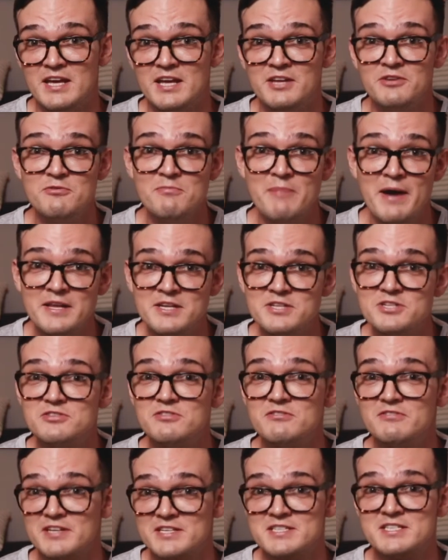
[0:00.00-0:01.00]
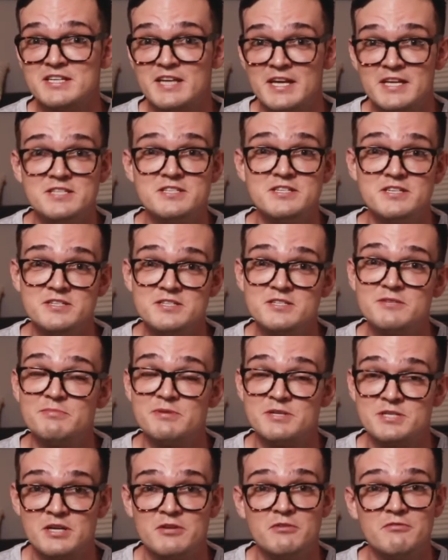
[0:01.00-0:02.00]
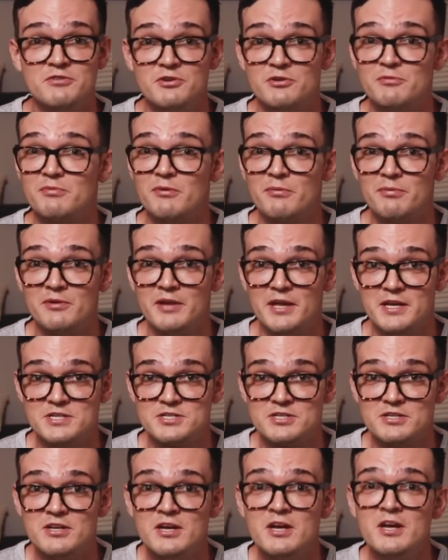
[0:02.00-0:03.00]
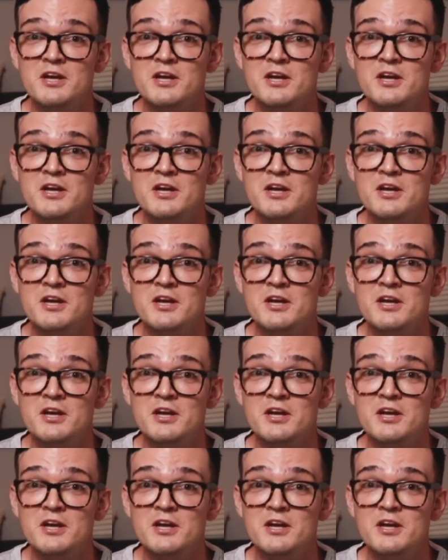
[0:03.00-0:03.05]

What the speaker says: and you manage to vaccinate 60% of your population,